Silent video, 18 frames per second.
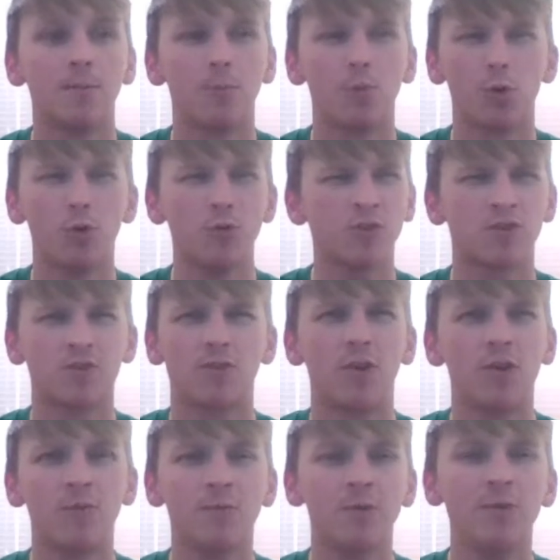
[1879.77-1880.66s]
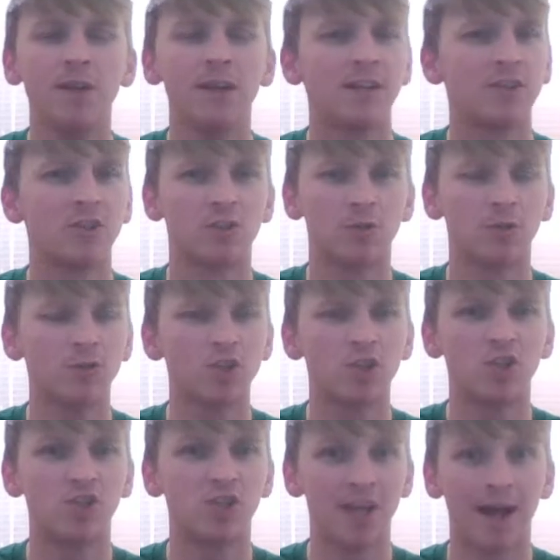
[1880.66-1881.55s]
Braun Strowman is
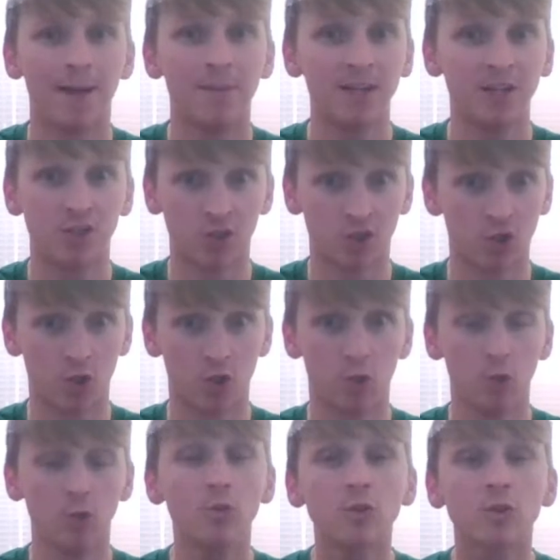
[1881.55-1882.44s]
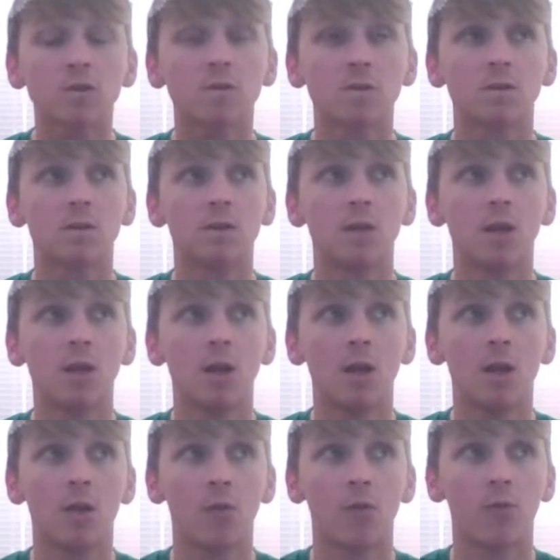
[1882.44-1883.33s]
such damaged goods
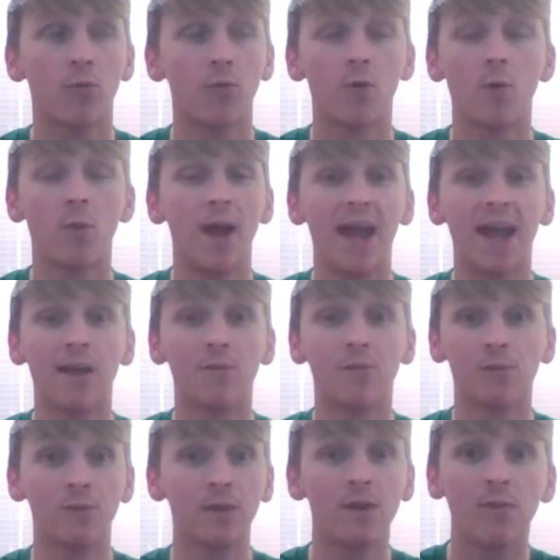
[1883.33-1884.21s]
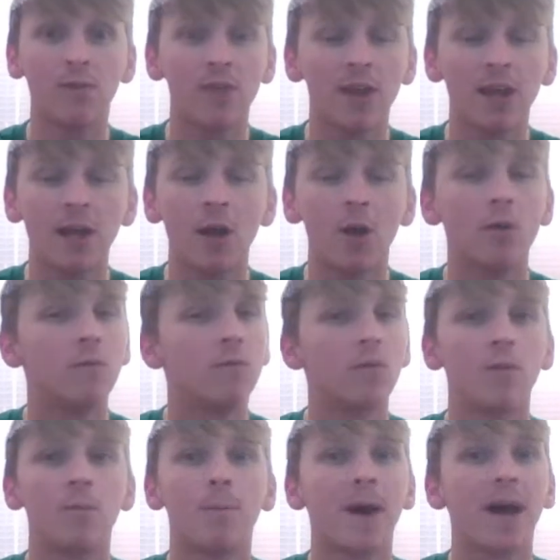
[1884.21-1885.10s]
through everything over
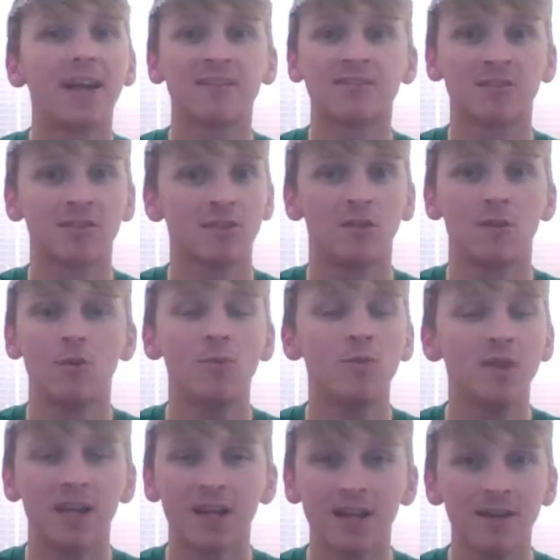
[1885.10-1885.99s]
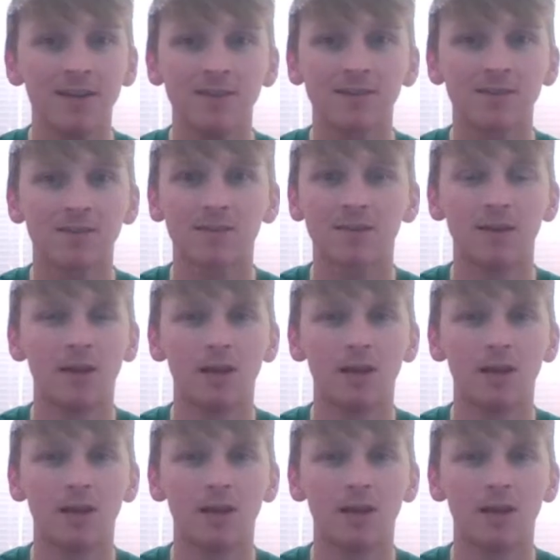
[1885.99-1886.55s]
the past 2 years.